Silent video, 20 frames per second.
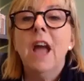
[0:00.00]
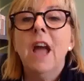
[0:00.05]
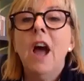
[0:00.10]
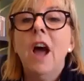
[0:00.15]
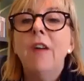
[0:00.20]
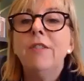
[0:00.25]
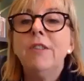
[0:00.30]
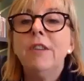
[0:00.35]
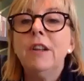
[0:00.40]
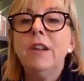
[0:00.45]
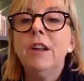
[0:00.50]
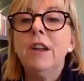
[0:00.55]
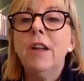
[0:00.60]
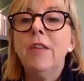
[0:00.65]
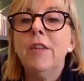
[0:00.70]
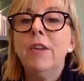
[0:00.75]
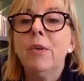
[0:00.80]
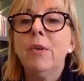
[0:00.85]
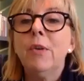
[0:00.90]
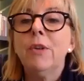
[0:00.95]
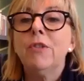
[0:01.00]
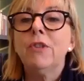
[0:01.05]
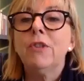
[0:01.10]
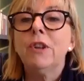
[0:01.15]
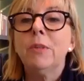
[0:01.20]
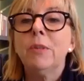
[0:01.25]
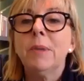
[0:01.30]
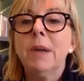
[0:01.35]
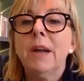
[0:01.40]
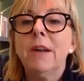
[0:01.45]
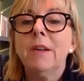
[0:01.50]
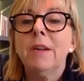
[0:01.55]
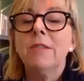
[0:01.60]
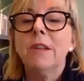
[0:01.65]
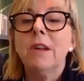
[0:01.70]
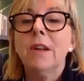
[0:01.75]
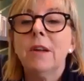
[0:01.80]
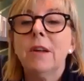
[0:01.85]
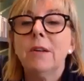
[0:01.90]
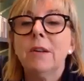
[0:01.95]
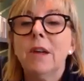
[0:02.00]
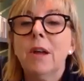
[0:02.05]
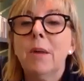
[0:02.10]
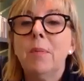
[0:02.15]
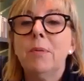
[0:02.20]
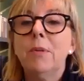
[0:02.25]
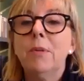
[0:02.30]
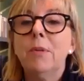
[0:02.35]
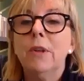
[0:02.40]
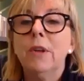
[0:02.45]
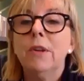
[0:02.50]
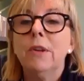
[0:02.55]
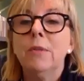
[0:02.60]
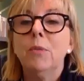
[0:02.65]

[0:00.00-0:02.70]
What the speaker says: I've seen another question about a couple that,